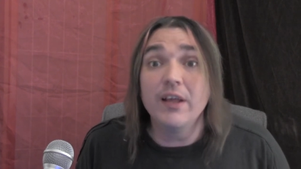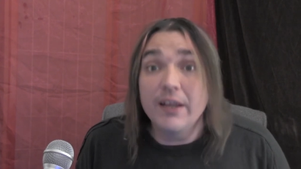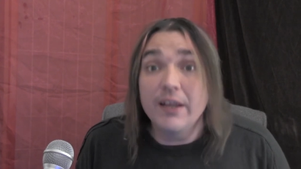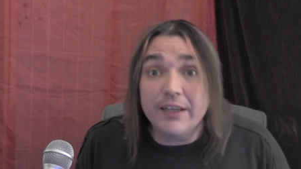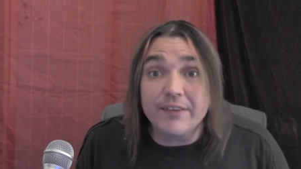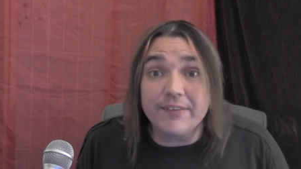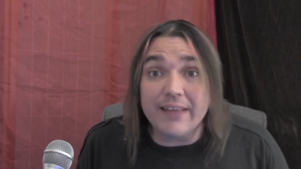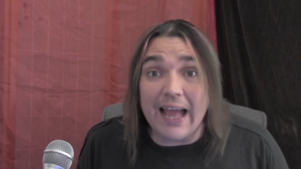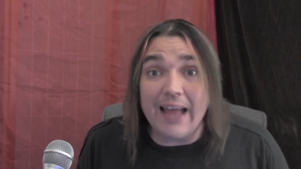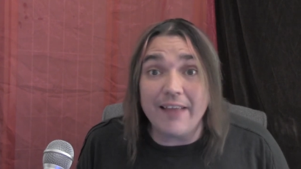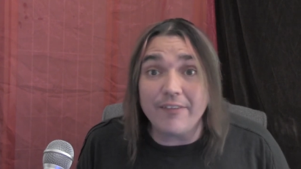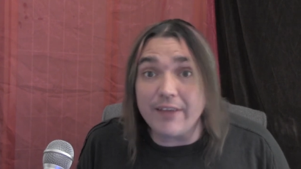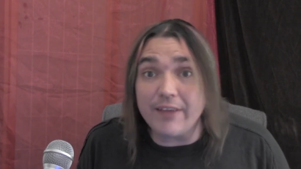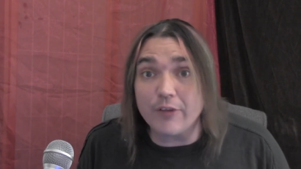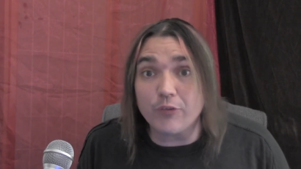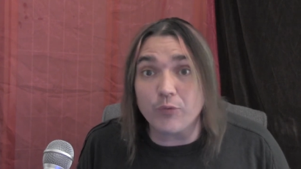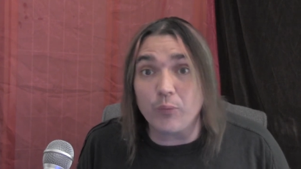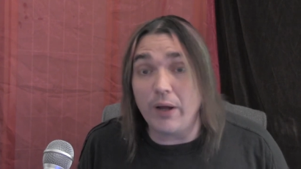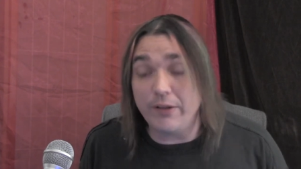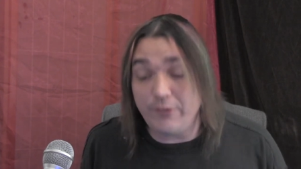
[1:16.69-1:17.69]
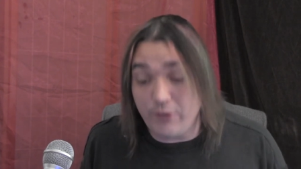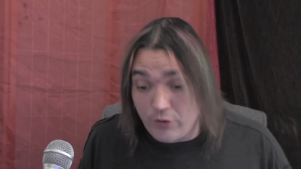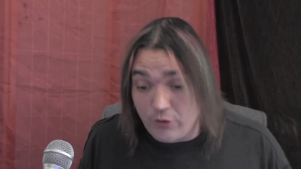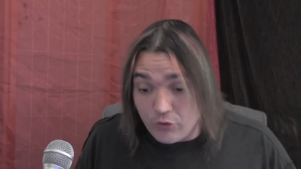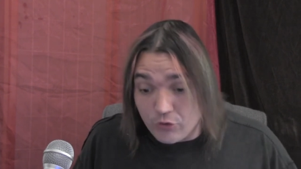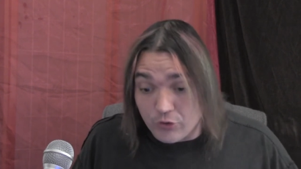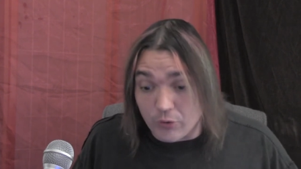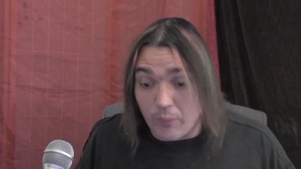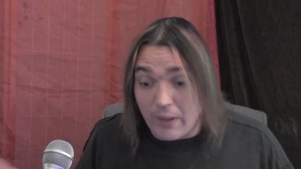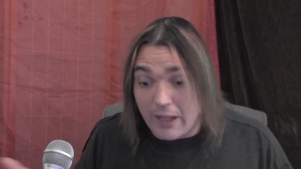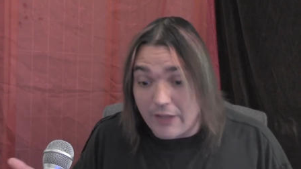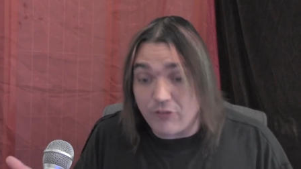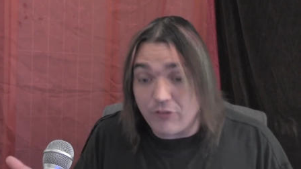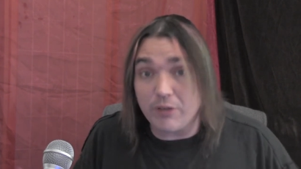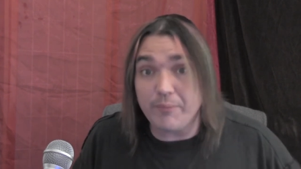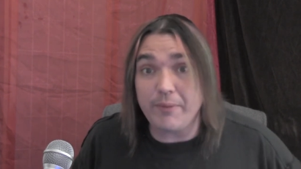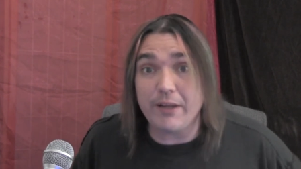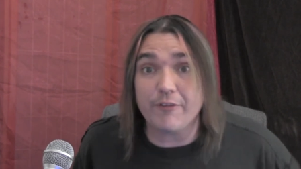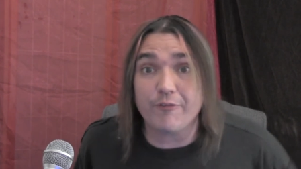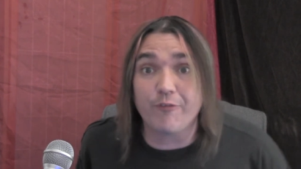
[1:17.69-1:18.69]
Because guys, guess what? You're used to
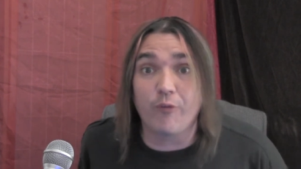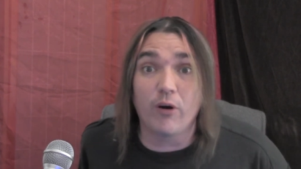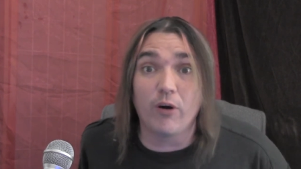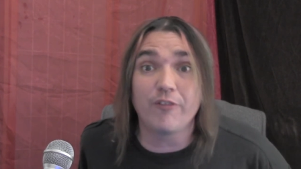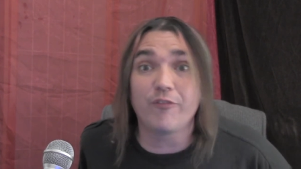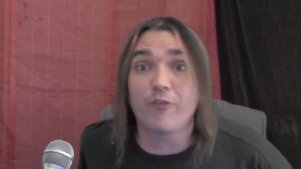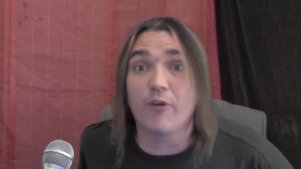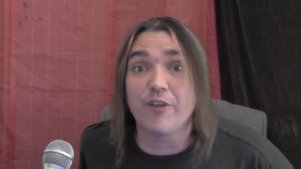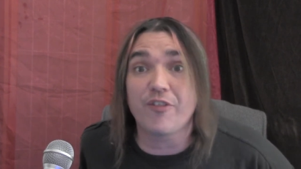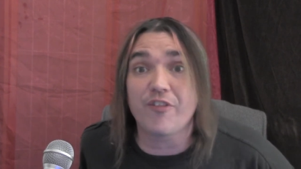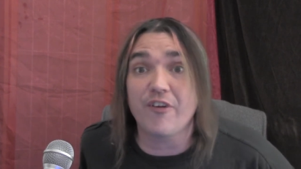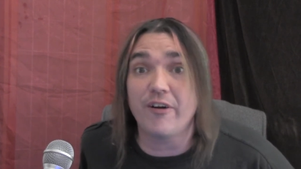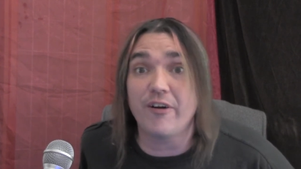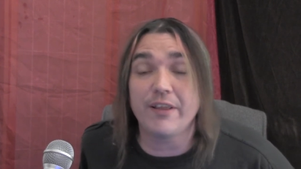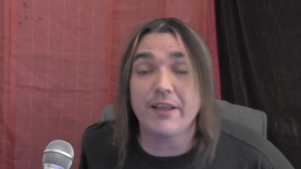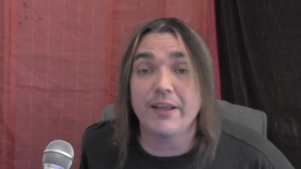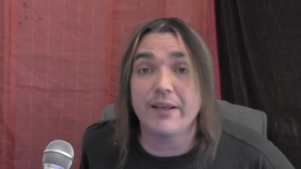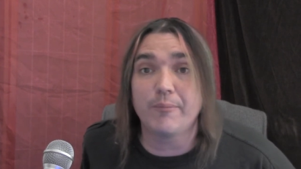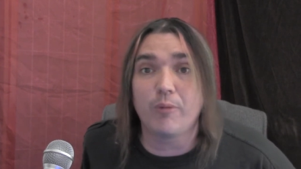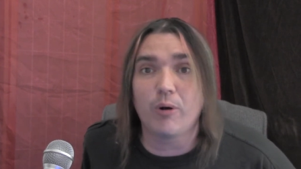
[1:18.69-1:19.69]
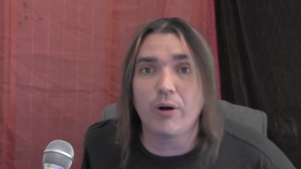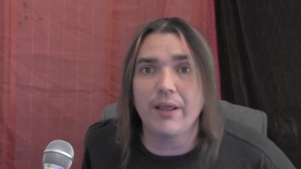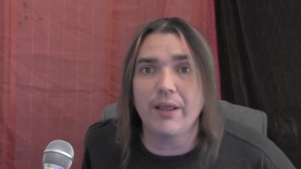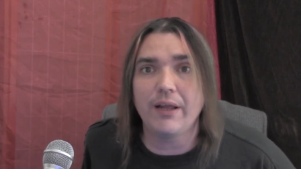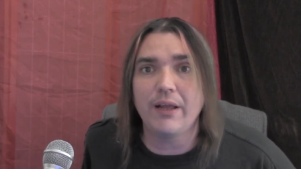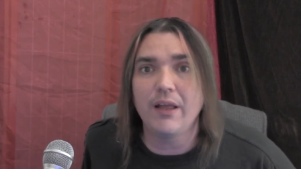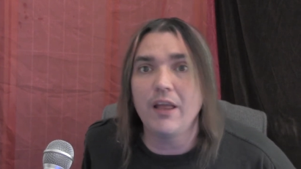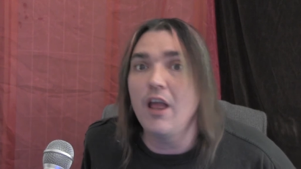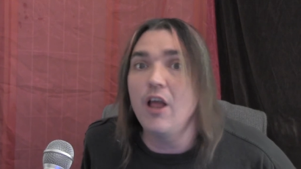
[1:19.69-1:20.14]
watching me at 4:30 in the morning.